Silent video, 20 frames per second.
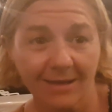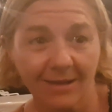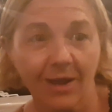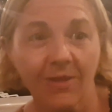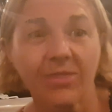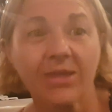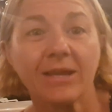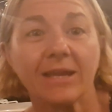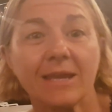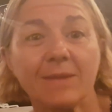I
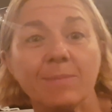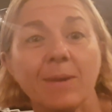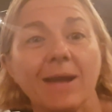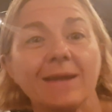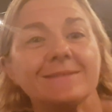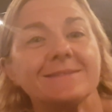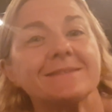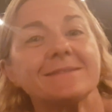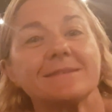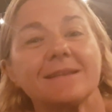think he
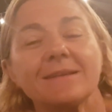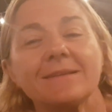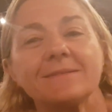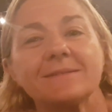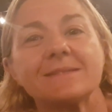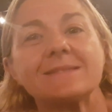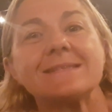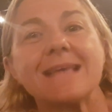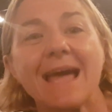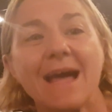made it
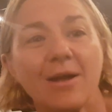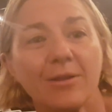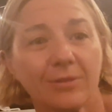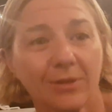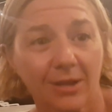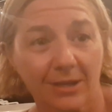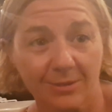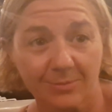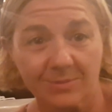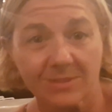sound
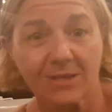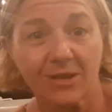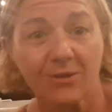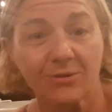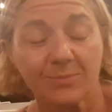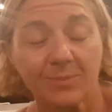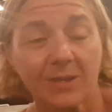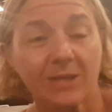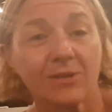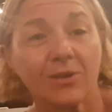like it was
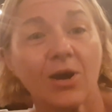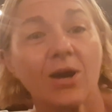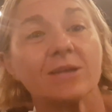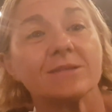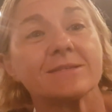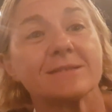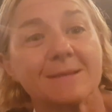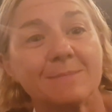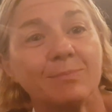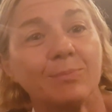going to be a nice,
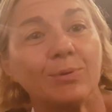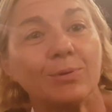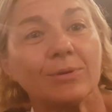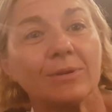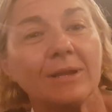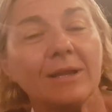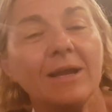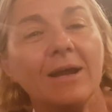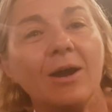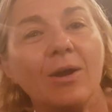simple
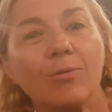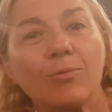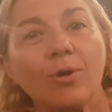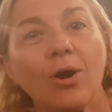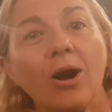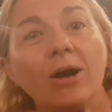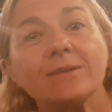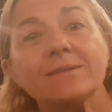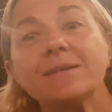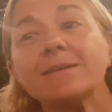
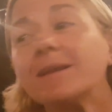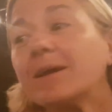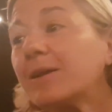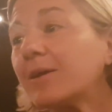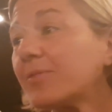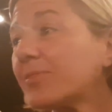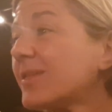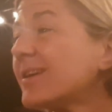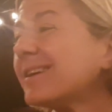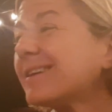ride, and
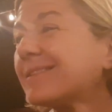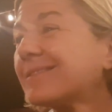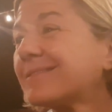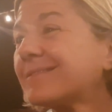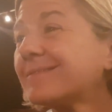I think,